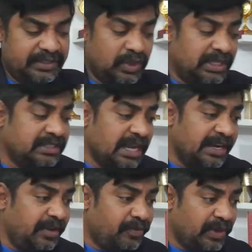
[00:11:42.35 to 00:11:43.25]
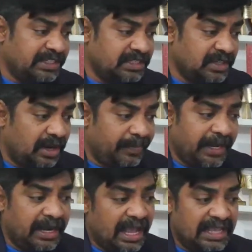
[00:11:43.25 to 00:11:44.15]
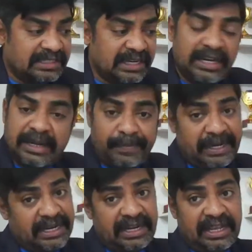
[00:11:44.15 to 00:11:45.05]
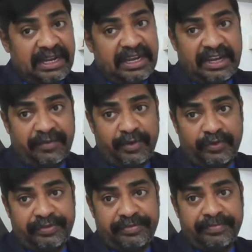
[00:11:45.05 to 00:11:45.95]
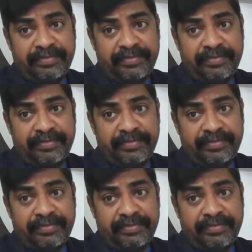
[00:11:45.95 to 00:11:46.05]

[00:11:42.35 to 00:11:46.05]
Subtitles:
So this kind of questions are being asked in repeatedly in interviews.